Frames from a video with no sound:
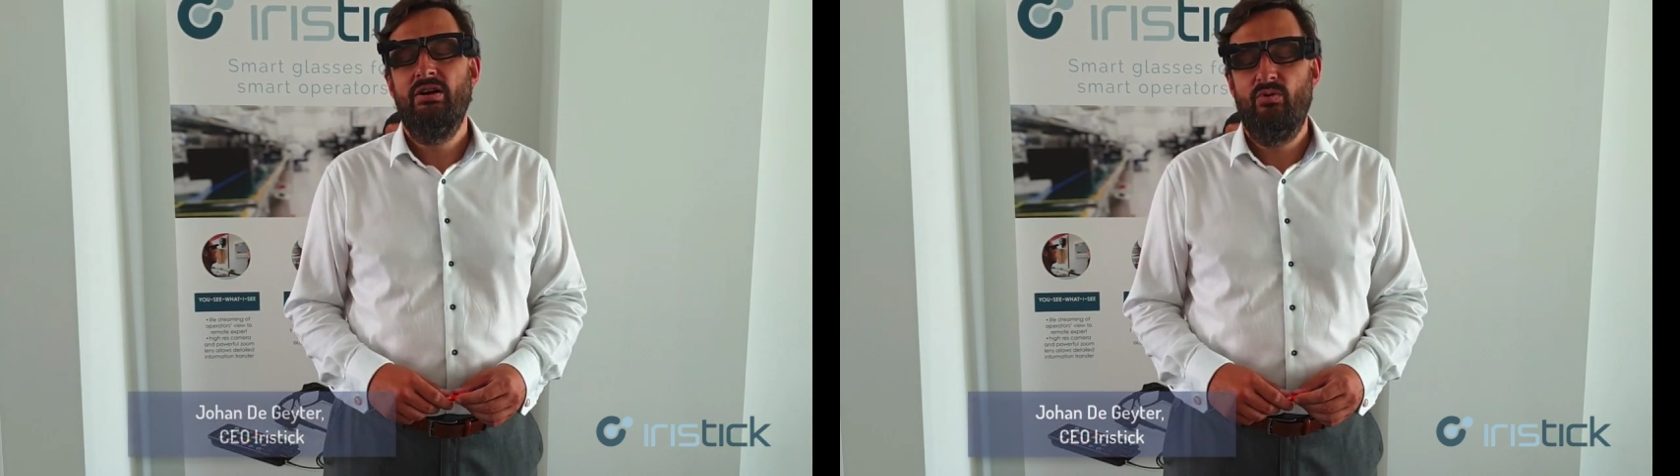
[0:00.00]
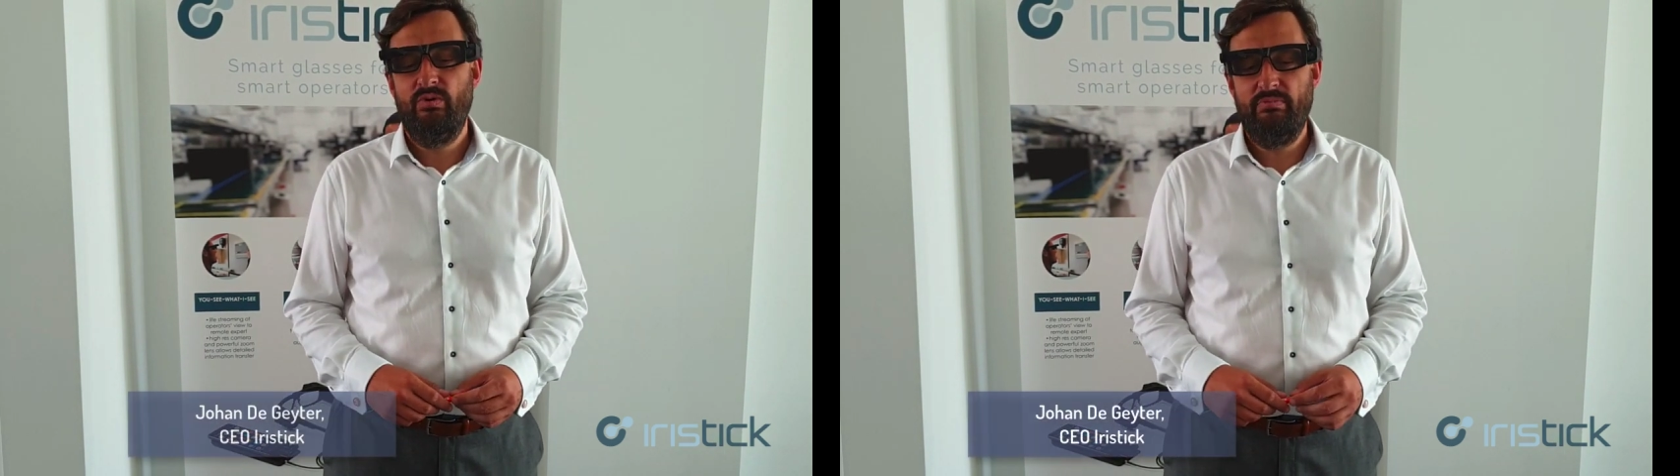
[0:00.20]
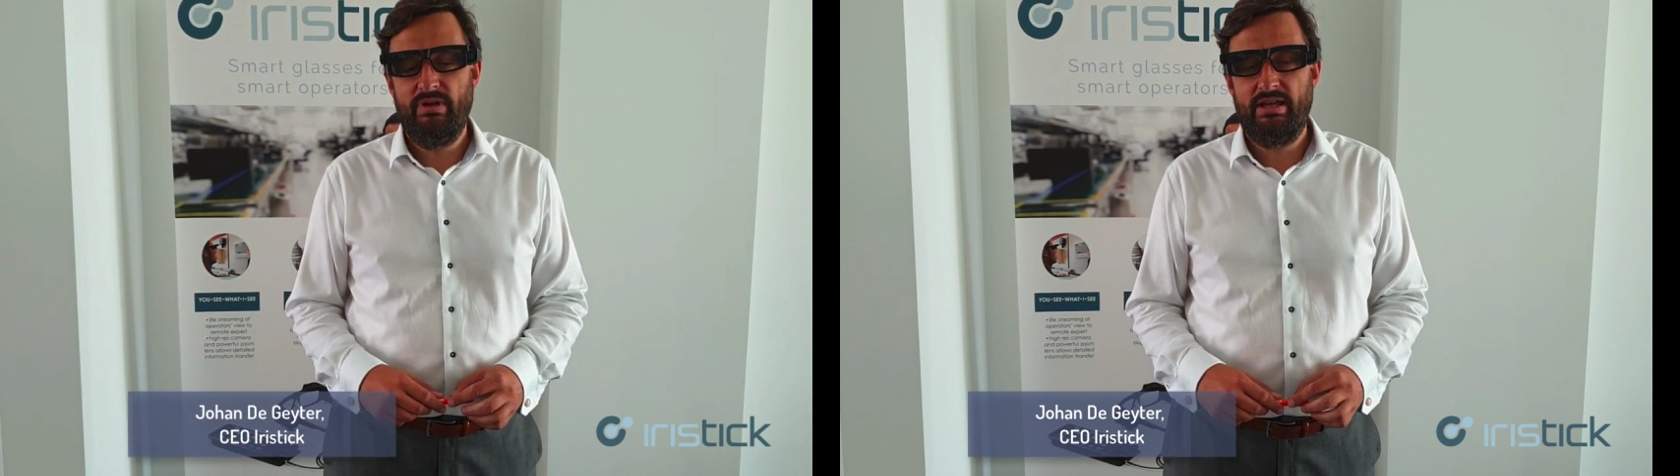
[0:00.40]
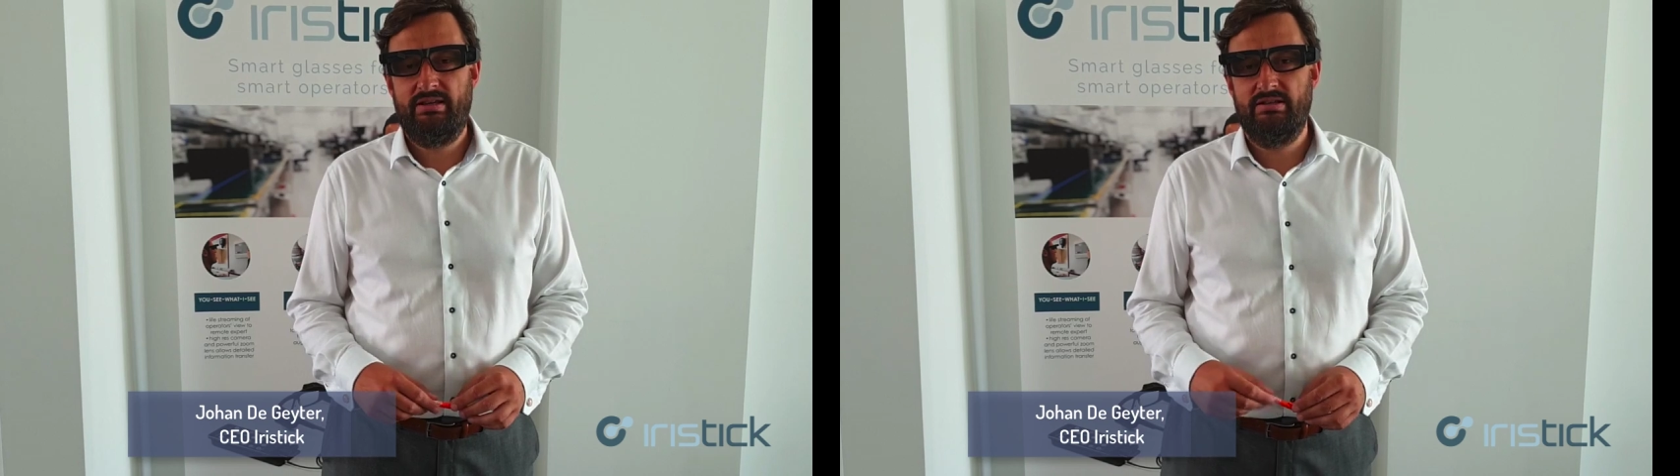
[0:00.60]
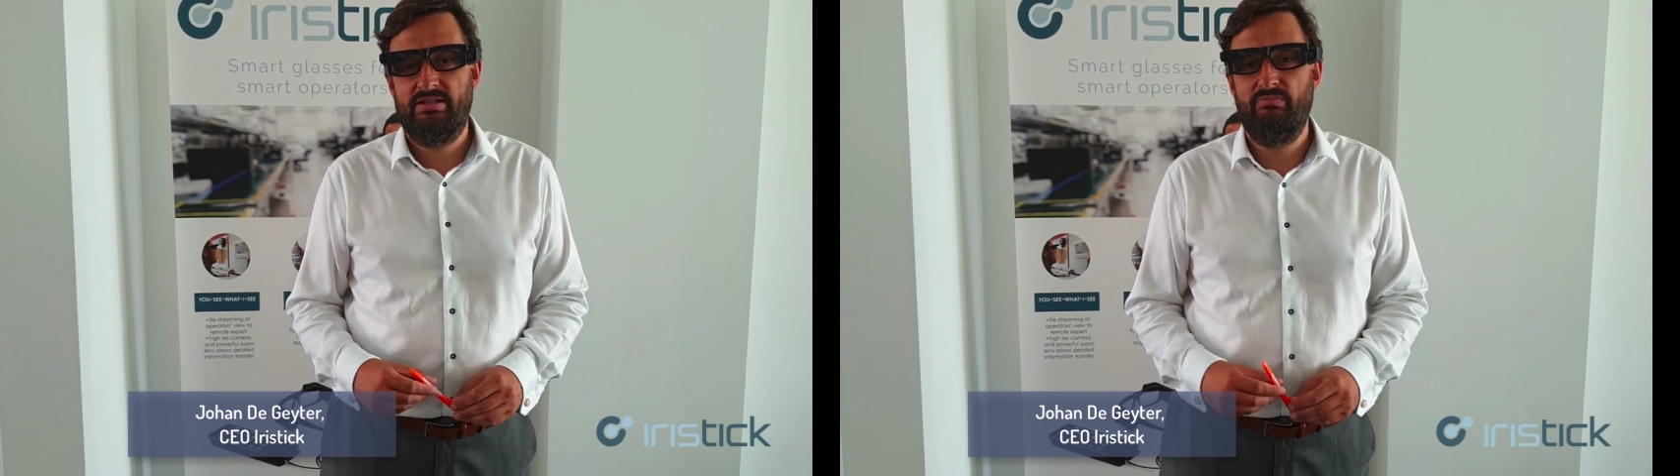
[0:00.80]
We make
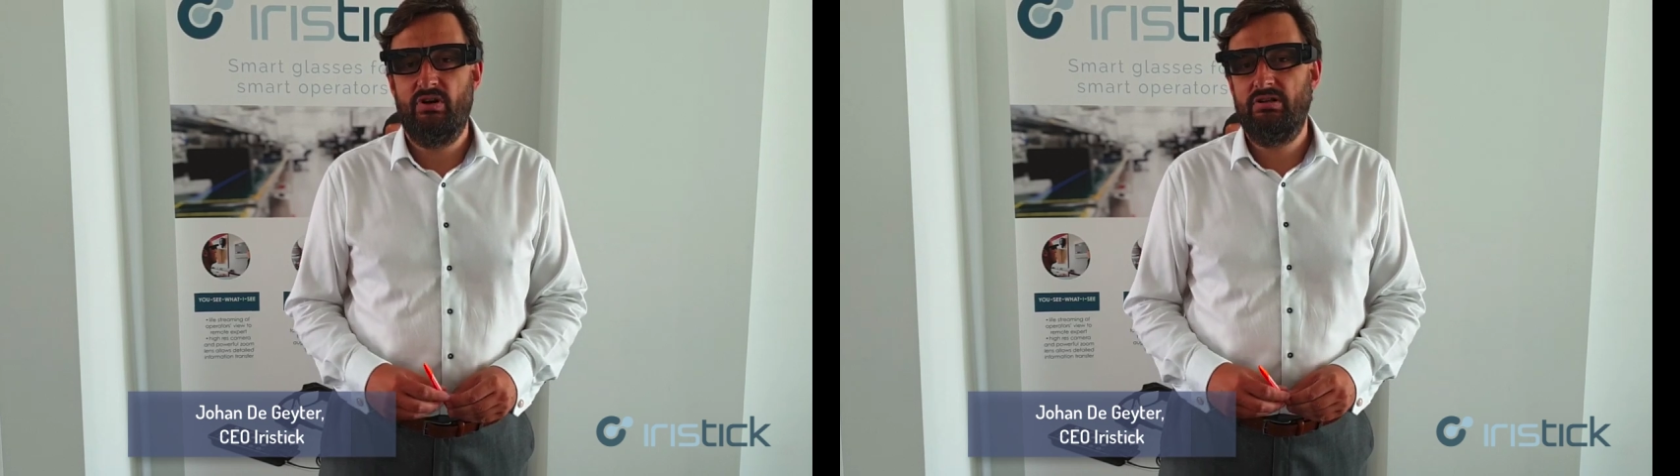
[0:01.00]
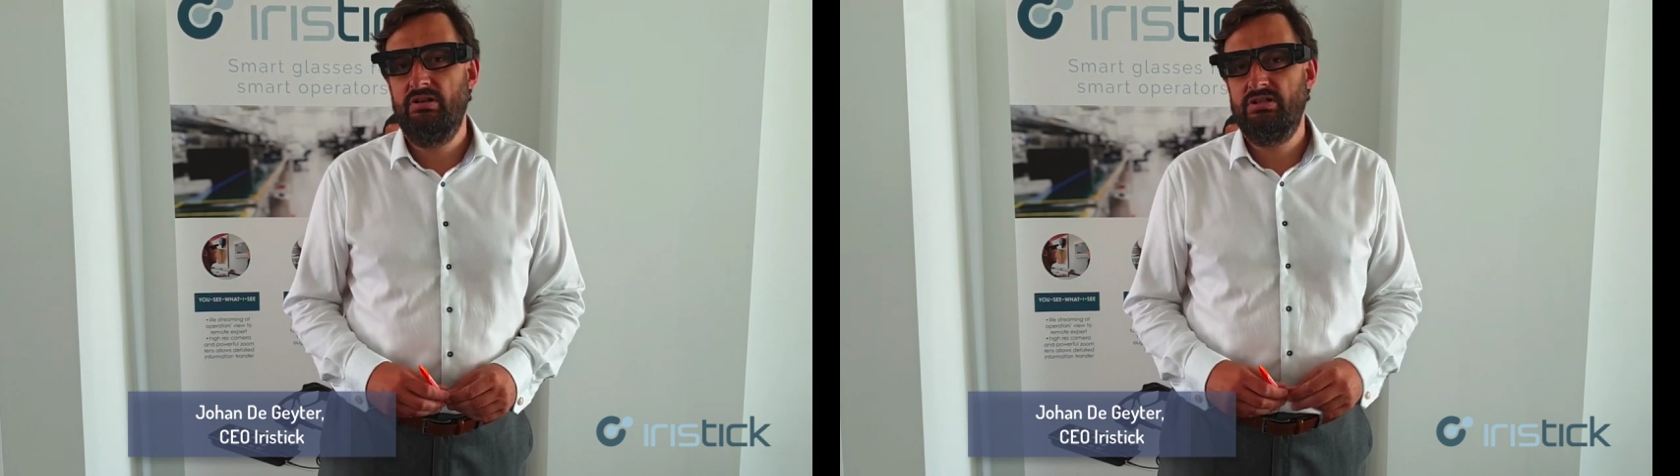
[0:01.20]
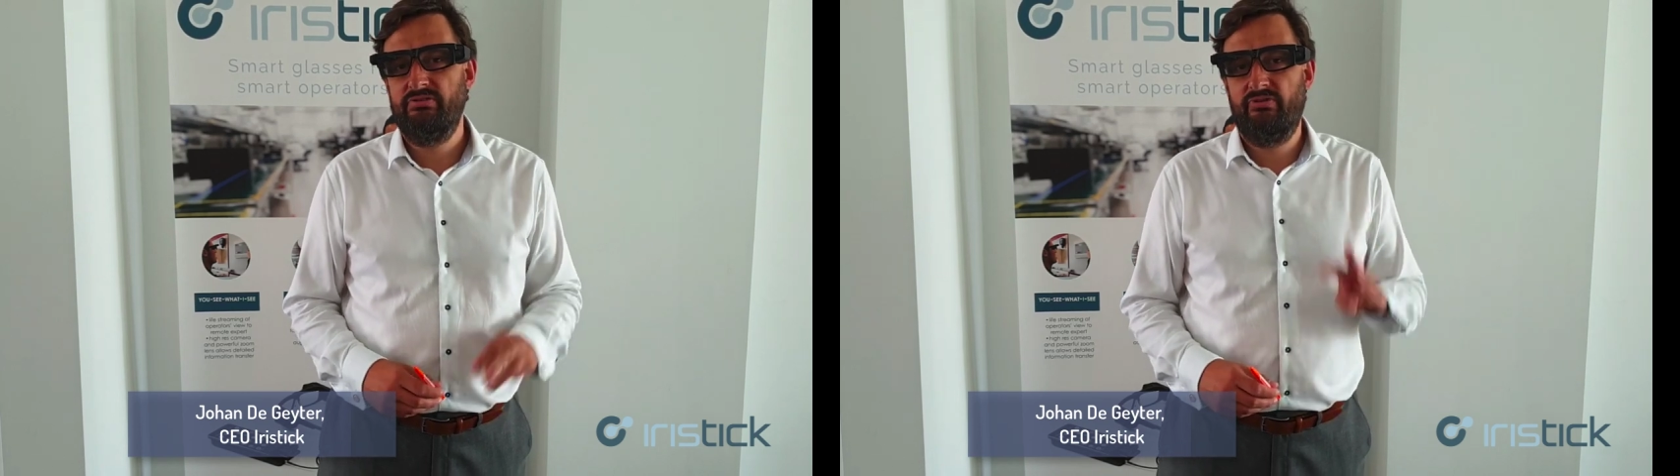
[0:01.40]
smart glasses